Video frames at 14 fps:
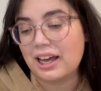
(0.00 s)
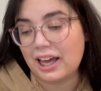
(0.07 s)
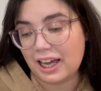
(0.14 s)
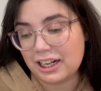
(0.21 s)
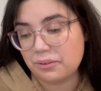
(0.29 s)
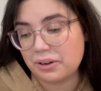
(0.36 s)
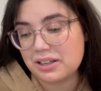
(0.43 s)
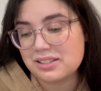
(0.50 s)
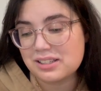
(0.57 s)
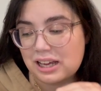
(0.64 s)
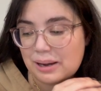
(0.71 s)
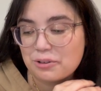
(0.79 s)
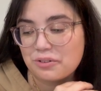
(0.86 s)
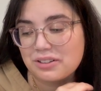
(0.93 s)
Anyways,
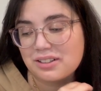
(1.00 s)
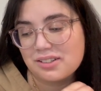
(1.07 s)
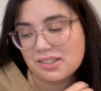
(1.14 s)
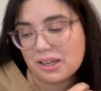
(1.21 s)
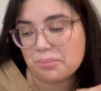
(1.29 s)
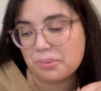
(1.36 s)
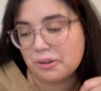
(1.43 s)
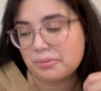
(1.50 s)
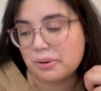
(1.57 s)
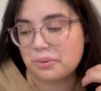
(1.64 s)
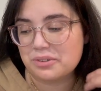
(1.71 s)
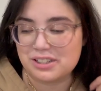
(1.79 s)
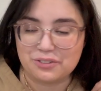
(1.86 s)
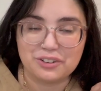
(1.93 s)
time to read the same book, but
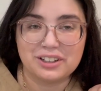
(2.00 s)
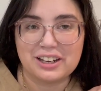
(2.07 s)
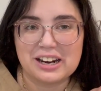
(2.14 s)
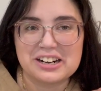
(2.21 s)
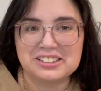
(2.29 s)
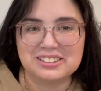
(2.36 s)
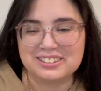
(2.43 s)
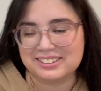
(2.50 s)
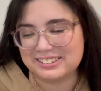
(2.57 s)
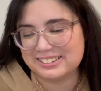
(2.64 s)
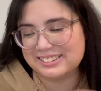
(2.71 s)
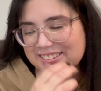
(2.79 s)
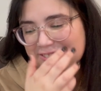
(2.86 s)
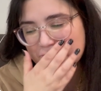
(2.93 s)
with different
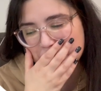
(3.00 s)
characters.